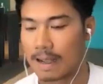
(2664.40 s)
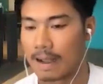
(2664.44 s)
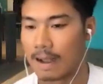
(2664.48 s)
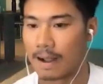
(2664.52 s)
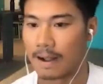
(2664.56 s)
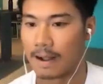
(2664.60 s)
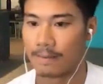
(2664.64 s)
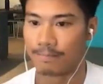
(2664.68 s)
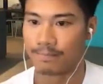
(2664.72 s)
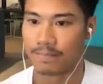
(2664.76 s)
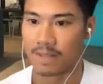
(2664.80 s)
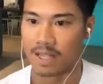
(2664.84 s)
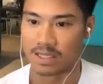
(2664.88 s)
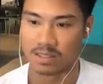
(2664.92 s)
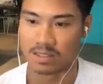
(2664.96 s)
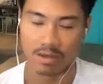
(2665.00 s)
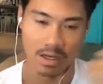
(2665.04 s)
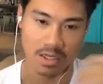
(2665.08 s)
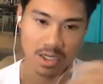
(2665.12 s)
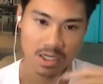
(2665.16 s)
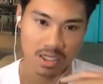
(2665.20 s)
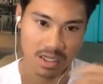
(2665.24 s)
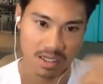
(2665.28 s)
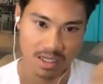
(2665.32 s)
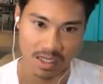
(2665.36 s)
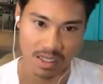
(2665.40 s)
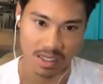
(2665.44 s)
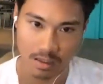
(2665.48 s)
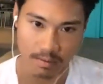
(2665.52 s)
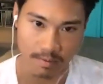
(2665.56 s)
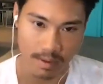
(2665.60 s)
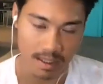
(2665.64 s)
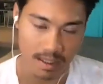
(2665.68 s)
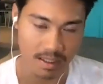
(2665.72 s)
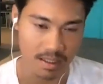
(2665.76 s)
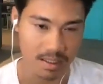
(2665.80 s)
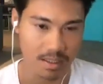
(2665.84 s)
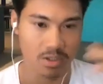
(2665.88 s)
um, it's not just a single
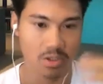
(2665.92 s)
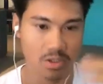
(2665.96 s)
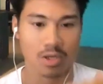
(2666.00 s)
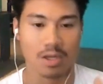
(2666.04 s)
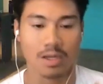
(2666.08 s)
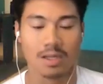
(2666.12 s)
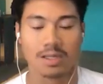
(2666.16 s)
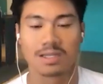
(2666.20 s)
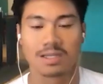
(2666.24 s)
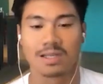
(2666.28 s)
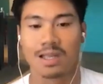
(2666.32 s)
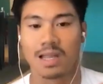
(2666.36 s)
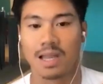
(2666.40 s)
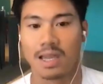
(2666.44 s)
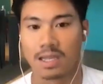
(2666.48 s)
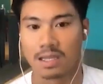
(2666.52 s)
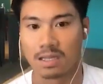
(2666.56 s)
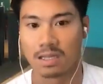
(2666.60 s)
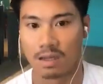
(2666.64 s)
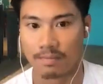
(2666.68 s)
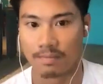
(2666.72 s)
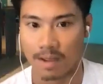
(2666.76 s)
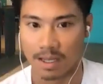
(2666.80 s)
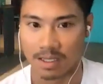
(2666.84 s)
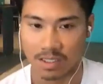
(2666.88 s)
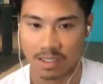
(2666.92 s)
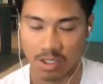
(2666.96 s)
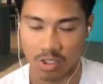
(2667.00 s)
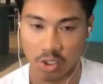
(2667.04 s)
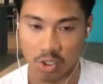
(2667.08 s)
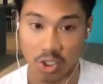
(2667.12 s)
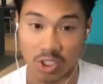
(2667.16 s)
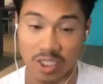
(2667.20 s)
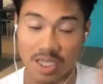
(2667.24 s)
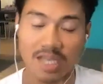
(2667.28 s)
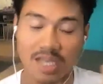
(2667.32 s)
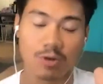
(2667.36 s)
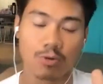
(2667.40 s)
message. It's like a
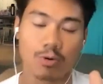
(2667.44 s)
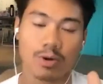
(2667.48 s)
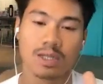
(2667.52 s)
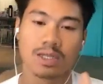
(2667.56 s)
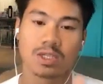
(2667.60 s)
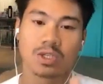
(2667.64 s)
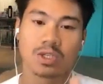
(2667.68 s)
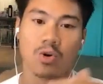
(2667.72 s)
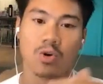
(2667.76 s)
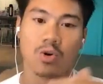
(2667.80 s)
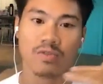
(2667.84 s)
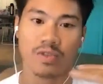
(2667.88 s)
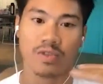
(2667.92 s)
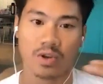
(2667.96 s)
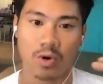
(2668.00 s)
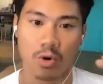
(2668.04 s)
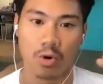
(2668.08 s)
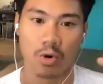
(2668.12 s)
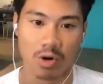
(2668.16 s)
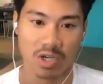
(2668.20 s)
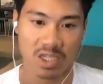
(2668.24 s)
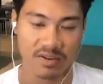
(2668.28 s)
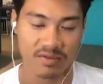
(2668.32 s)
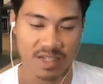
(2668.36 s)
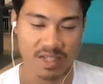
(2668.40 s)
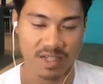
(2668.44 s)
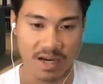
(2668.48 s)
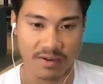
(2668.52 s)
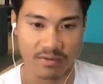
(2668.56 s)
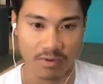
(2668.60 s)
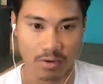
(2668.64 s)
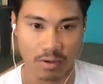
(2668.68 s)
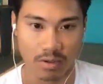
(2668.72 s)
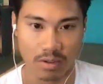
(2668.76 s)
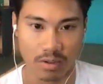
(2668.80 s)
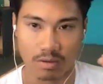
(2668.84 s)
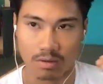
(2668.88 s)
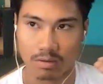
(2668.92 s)
message sequence over the course of a
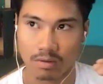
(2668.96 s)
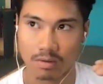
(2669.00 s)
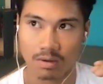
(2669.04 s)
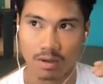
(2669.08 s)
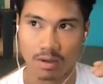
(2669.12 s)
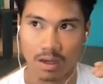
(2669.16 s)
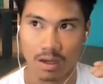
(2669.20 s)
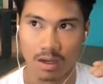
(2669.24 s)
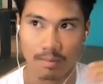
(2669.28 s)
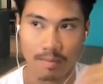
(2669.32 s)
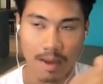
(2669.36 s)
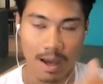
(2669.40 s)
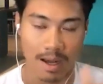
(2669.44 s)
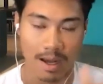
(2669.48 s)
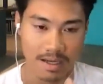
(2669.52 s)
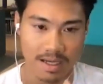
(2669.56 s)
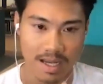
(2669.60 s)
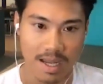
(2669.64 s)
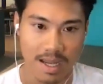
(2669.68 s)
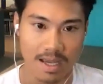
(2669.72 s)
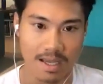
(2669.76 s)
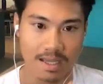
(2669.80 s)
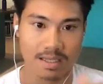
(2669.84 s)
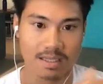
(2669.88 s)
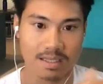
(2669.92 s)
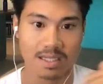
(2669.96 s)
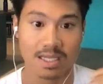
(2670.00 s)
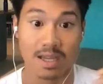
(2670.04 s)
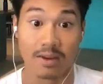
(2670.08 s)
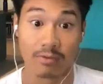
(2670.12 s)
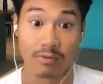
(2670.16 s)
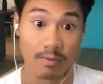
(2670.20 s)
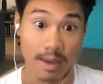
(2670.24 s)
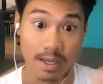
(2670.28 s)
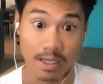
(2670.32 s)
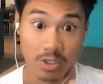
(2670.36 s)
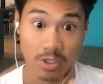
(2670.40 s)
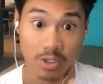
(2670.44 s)
several amount of days,
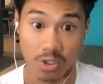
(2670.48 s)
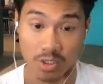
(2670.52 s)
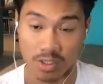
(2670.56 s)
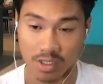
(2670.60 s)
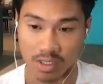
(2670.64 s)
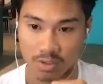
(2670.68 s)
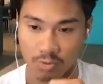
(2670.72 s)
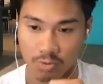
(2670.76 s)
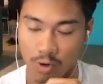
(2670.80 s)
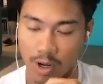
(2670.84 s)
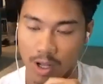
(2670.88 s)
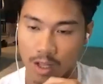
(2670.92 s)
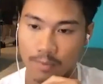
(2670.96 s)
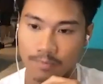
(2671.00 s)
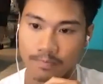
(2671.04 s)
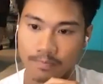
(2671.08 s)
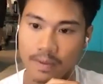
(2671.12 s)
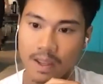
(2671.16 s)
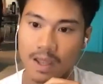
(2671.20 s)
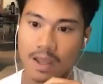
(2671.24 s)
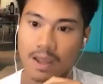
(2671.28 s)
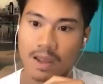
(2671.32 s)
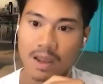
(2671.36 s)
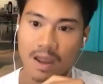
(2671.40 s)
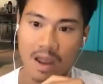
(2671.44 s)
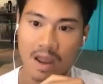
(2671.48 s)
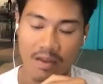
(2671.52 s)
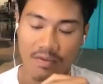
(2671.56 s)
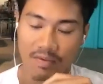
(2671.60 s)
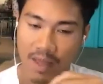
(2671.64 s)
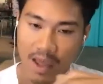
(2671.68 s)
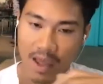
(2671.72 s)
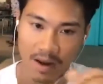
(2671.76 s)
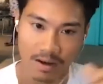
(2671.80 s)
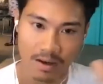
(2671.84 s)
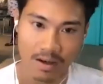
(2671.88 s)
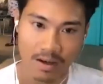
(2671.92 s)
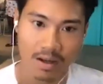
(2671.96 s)
several messages as well. And
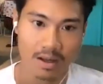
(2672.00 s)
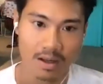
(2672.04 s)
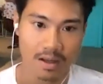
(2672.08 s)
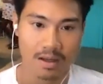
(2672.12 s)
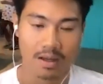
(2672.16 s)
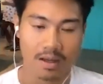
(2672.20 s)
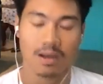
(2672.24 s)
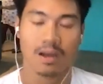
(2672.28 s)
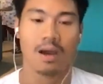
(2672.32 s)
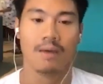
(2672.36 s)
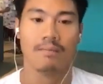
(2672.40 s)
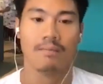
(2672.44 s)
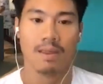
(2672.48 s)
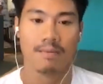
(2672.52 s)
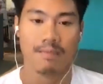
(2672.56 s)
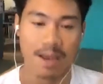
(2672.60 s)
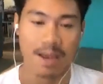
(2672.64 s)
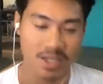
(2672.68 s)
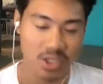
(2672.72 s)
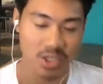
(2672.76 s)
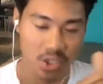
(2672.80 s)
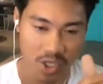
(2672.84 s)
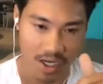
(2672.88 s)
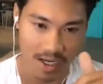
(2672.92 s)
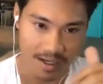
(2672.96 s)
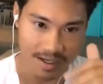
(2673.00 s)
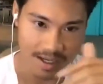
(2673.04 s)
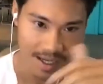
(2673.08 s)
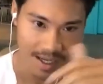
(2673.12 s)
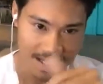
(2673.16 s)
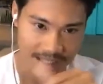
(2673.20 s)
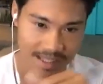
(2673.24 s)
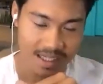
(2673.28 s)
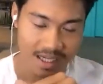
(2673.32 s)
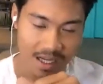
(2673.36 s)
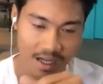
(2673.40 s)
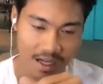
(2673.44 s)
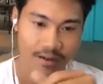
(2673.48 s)
then um, the messaging
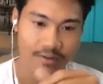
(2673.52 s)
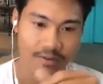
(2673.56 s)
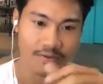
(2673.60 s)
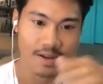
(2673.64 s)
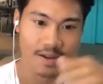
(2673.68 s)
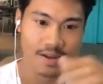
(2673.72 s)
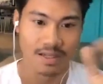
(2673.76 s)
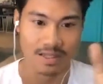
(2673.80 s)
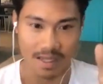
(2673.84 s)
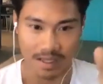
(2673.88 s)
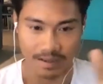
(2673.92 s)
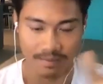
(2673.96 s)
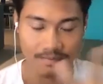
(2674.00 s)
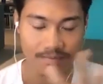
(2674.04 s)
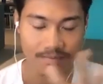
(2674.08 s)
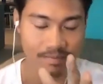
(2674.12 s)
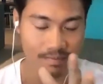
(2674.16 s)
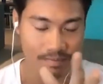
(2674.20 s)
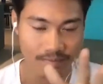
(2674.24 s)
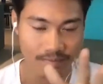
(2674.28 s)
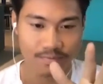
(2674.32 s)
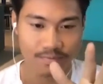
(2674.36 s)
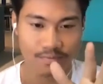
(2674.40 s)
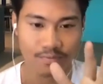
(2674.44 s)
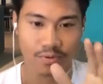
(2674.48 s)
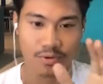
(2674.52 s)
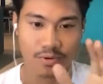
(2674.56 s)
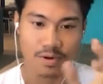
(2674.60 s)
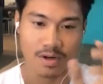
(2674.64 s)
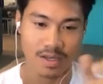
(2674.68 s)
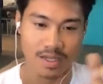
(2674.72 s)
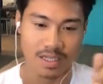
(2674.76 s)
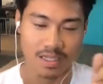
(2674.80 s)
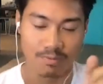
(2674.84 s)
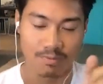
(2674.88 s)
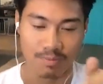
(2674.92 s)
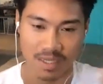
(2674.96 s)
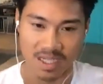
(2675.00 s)
itself is like
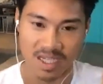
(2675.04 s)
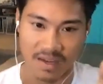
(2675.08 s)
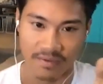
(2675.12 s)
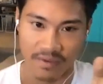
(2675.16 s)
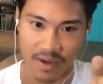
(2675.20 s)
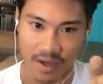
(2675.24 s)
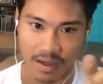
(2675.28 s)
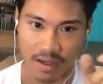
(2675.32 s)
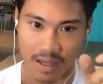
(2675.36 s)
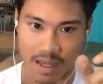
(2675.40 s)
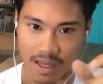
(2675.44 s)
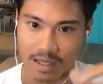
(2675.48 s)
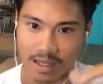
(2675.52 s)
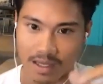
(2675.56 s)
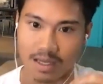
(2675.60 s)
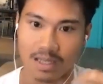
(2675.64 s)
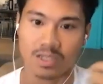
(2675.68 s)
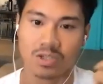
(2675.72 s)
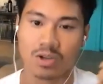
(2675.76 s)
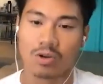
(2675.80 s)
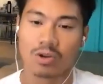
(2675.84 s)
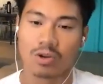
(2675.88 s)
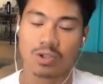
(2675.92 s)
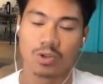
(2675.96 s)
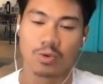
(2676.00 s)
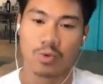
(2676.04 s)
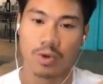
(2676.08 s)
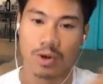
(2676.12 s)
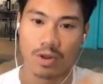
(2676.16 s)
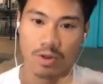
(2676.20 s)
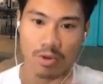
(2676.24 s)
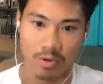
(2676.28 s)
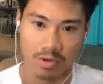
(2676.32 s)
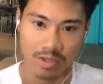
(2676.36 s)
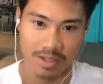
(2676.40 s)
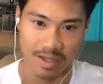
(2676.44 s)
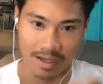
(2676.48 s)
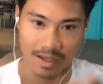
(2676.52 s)
pretty specific. And it's also one of
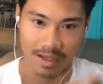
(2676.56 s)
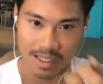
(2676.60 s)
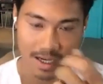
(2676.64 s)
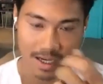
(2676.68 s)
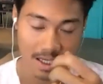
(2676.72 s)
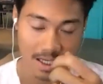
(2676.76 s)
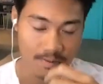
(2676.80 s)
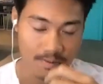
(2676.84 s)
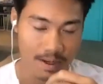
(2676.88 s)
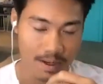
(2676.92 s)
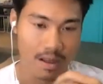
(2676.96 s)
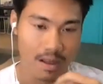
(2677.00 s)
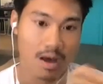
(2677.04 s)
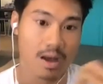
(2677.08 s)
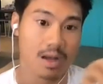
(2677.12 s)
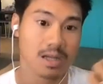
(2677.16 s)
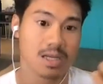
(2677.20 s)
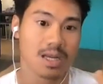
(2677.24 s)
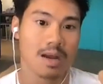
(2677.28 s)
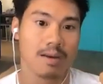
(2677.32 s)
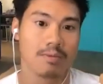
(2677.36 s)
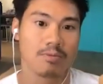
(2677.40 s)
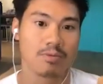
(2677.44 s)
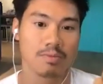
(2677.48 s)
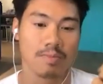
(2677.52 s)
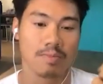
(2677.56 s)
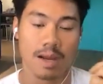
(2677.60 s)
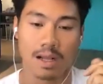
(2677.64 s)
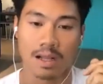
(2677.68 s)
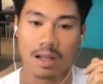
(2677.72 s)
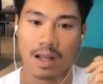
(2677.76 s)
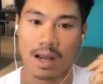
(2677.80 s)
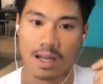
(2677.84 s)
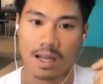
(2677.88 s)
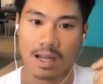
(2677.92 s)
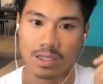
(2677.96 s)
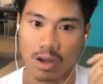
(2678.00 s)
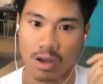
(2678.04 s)
those things that I spend a lot of time with my
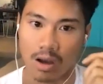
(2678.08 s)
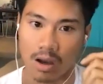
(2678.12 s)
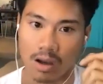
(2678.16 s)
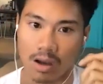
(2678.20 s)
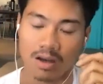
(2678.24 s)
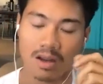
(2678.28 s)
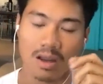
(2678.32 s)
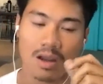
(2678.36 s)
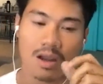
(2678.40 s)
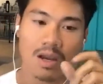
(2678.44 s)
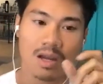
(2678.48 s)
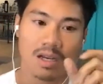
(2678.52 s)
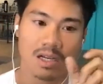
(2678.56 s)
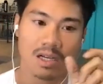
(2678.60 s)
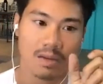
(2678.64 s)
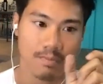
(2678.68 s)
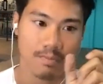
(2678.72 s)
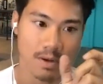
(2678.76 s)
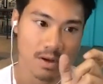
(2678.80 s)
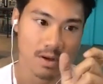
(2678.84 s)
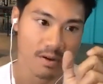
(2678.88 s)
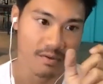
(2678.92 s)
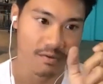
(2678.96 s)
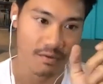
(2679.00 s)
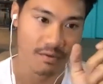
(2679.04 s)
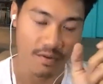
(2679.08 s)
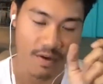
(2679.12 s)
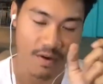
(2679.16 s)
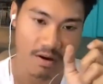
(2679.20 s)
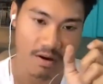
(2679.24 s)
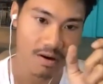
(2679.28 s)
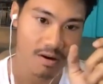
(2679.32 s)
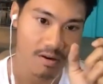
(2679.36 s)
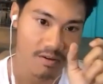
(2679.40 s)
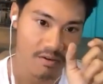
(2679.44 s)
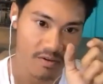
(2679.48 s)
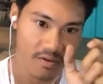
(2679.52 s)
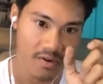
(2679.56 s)
clients on to build a
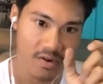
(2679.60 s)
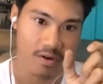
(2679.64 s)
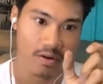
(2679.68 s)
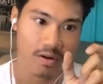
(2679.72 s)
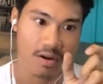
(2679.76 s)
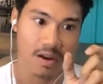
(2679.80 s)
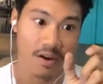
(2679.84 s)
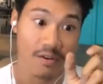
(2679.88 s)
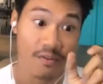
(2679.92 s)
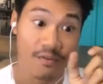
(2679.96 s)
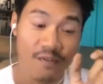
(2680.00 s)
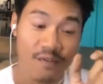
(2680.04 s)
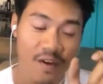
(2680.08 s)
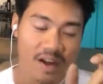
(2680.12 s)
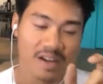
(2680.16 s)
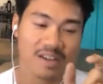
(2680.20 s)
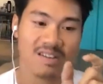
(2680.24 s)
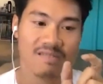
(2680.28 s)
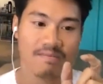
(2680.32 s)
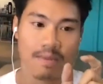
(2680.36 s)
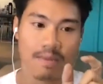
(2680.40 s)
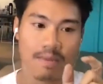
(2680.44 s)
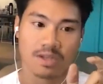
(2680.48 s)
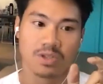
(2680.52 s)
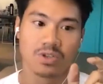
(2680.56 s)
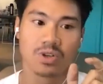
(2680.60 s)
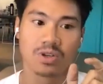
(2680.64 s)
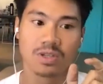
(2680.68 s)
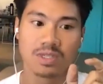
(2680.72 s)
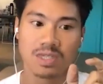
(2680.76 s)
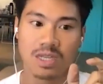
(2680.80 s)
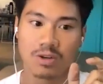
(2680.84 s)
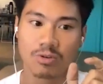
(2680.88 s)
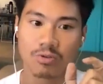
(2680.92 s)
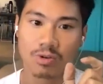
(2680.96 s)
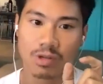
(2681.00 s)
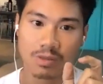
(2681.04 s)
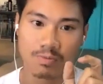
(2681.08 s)
very, very effective messaging
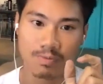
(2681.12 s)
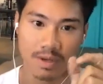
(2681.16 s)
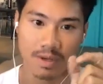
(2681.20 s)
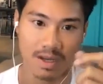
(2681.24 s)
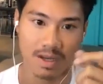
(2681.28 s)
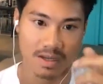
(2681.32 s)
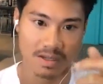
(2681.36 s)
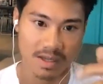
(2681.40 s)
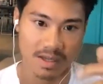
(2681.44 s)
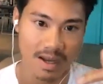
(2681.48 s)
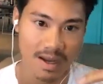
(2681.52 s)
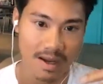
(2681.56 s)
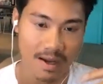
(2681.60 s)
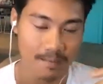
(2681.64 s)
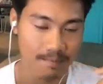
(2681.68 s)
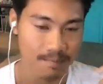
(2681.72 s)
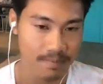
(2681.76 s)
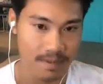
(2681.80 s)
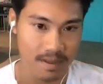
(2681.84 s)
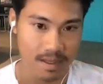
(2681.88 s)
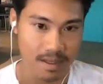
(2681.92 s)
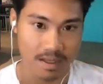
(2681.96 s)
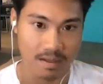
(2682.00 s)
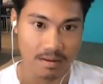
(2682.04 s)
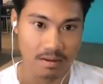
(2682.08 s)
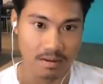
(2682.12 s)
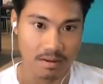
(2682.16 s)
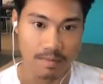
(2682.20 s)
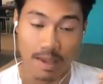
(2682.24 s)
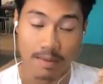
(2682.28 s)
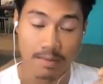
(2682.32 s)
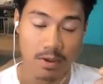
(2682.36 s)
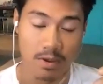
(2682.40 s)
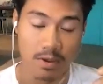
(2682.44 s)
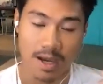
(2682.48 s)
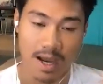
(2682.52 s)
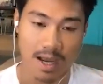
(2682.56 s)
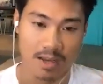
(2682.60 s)
sequence, because
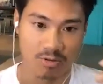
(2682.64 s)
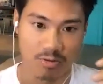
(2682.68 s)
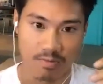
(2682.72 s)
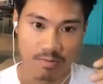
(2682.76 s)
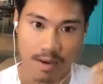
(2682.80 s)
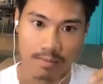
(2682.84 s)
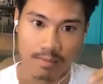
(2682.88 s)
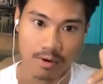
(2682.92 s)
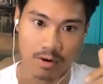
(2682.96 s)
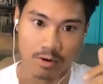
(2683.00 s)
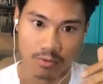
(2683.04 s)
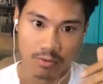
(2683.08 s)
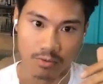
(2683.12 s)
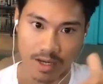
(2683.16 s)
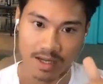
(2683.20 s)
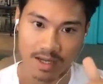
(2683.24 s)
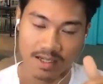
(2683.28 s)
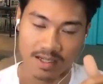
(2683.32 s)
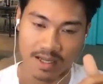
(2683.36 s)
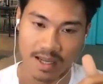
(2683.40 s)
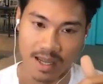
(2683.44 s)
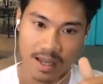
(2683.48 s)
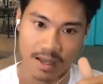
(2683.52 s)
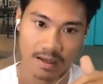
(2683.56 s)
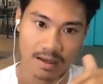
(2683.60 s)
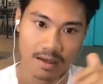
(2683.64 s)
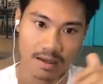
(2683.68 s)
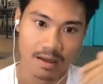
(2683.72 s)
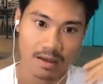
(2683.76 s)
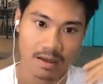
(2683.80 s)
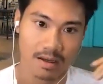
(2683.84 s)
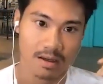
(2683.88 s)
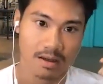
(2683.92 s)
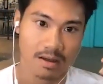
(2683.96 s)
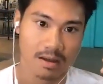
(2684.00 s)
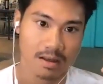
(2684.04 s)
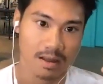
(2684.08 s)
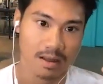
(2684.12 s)
maybe you guys remember Rhea saying
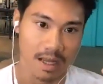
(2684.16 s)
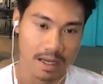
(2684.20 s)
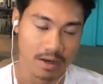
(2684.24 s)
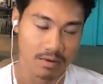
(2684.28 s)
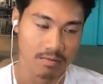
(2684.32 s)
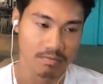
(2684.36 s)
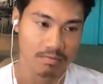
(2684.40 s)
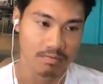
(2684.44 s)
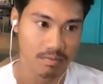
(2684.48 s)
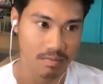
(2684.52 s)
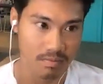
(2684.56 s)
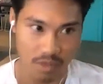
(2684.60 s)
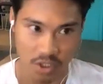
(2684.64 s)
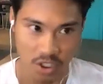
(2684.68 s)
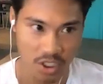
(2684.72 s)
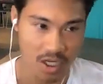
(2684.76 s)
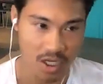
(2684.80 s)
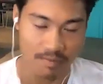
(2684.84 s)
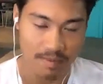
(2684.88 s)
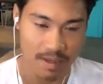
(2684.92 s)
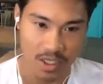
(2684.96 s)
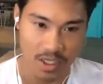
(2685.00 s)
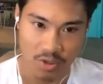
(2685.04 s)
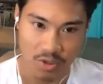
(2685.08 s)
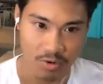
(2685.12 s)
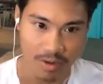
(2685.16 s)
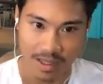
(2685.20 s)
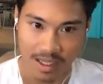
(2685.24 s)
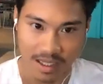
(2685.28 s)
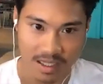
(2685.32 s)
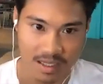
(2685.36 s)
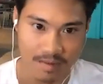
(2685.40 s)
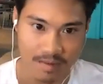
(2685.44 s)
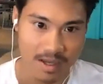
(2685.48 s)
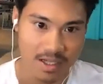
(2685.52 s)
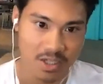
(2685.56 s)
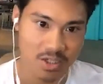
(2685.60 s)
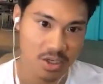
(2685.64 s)
like she had been doing
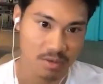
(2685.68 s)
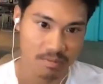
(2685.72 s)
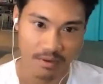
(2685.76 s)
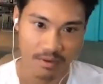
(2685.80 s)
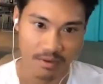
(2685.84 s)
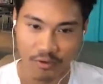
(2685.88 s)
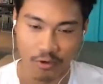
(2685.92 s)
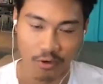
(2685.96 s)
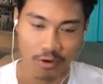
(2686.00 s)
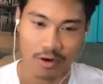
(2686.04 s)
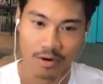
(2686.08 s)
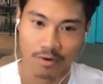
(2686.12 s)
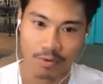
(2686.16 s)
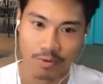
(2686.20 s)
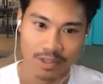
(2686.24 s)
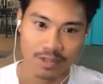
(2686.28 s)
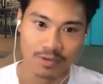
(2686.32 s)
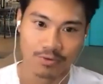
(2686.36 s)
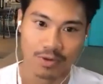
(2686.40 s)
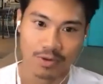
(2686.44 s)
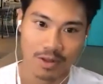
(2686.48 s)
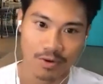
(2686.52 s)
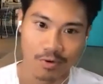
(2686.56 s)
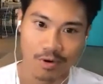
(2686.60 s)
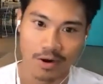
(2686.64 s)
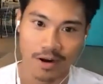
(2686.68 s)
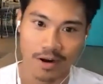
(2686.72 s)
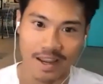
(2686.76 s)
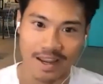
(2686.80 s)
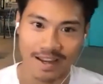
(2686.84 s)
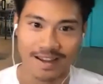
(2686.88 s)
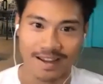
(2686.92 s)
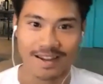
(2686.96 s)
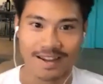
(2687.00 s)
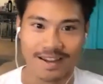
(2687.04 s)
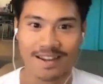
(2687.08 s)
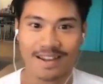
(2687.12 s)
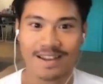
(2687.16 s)
LinkedIn messaging before and it wasn't really
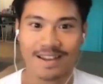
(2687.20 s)
working.